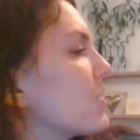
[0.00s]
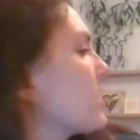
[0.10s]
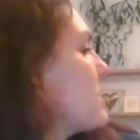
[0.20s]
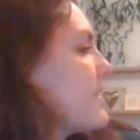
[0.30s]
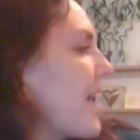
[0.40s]

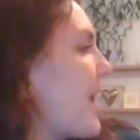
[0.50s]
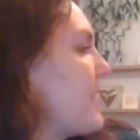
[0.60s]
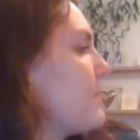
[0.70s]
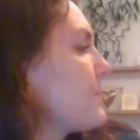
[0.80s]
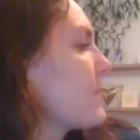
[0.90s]
shook his
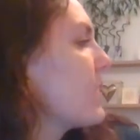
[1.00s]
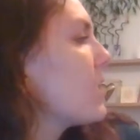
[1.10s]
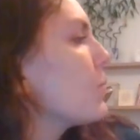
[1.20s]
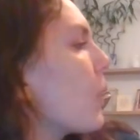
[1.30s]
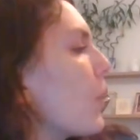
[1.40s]
head.
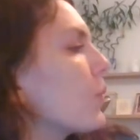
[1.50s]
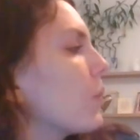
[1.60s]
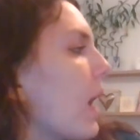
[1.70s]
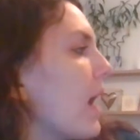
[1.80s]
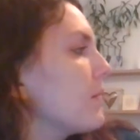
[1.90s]
He wrote
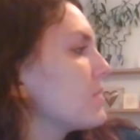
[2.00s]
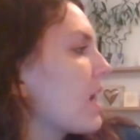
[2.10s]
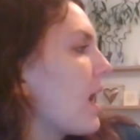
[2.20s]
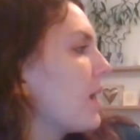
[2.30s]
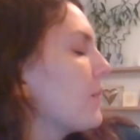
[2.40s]
rhyme
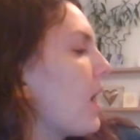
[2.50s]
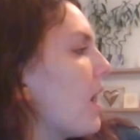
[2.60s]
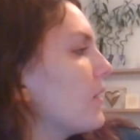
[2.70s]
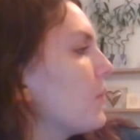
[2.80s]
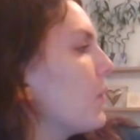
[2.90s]
time
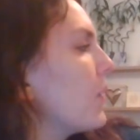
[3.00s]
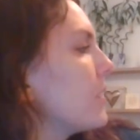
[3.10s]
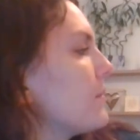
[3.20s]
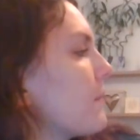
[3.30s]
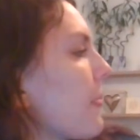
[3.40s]
on the
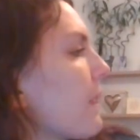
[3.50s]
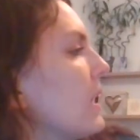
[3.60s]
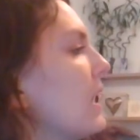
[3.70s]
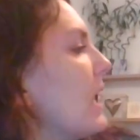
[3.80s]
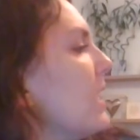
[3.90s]
board.
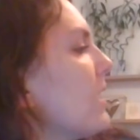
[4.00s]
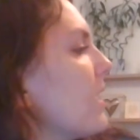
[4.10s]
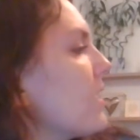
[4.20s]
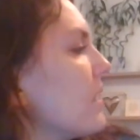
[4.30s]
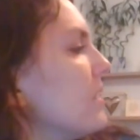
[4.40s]
In
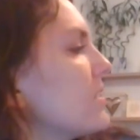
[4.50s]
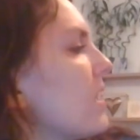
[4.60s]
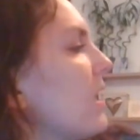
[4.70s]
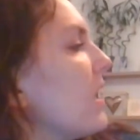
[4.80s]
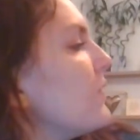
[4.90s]
England,
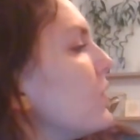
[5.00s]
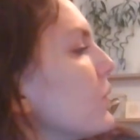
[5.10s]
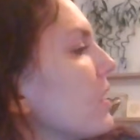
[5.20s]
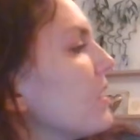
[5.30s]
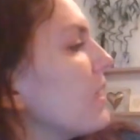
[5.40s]
if you
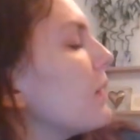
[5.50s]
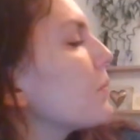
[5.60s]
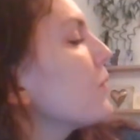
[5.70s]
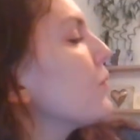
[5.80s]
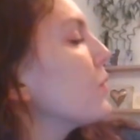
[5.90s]
get an
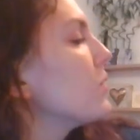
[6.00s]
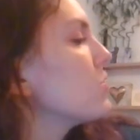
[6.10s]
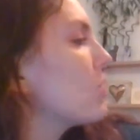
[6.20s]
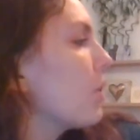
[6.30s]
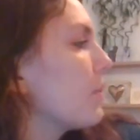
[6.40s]
April
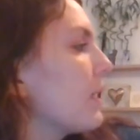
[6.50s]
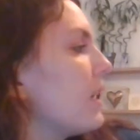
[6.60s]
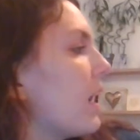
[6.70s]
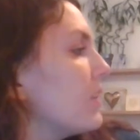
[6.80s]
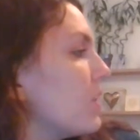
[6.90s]
Fool's joke played
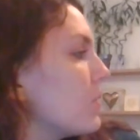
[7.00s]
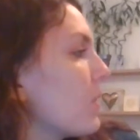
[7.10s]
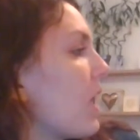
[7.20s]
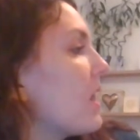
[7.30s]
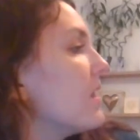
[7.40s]
on
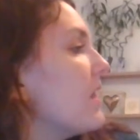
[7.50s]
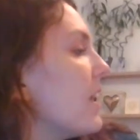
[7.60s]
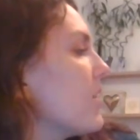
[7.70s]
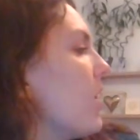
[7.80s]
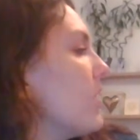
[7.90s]
you,
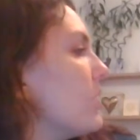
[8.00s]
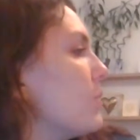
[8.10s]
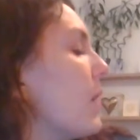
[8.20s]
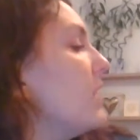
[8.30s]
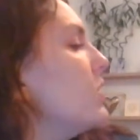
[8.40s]
they call
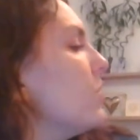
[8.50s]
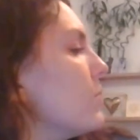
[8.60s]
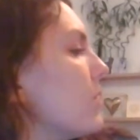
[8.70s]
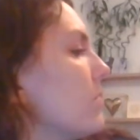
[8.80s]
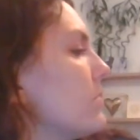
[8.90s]
you a
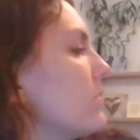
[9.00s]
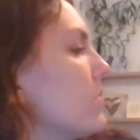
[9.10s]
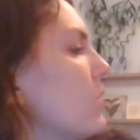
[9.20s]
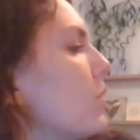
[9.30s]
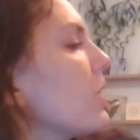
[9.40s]
noodle.
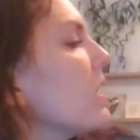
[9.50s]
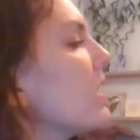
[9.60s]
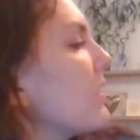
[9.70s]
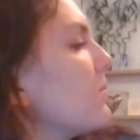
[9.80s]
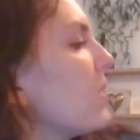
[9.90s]
Who can
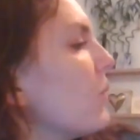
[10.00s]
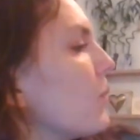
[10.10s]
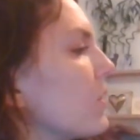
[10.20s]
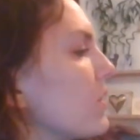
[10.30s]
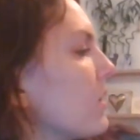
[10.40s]
give me a
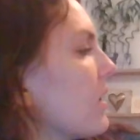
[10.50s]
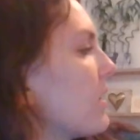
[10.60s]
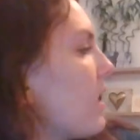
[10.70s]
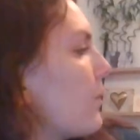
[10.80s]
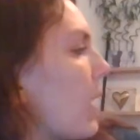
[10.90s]
word
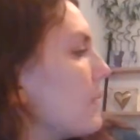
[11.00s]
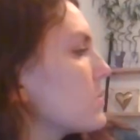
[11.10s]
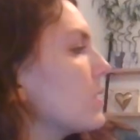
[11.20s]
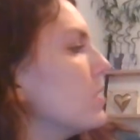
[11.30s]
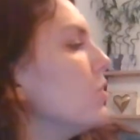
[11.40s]
that
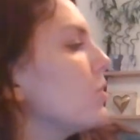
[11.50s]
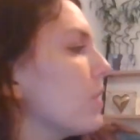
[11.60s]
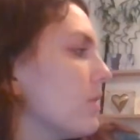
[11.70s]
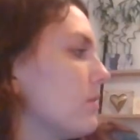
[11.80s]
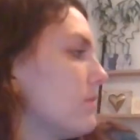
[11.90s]
rhymes with
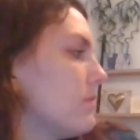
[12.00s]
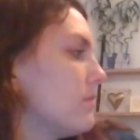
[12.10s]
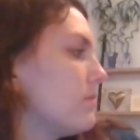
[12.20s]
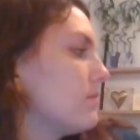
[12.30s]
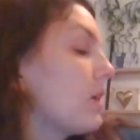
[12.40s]
noodle?
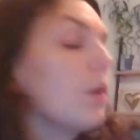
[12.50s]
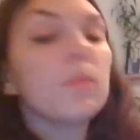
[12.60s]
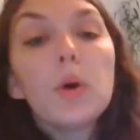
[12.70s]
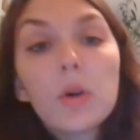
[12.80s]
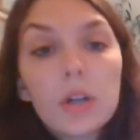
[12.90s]

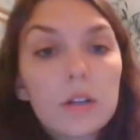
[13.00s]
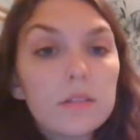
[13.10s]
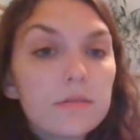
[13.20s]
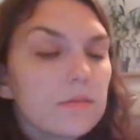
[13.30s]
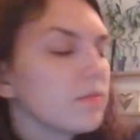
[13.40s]
Poodle,
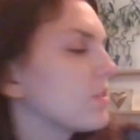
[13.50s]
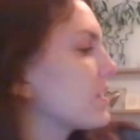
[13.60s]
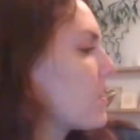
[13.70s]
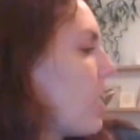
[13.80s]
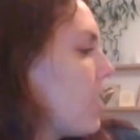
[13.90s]

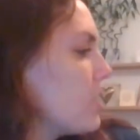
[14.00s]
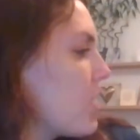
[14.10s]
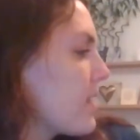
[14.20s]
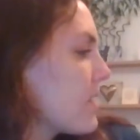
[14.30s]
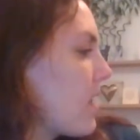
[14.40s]
called
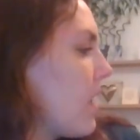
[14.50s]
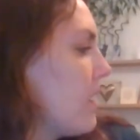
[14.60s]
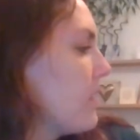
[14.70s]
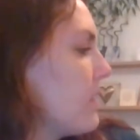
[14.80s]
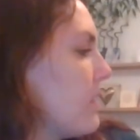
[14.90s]
Jessica.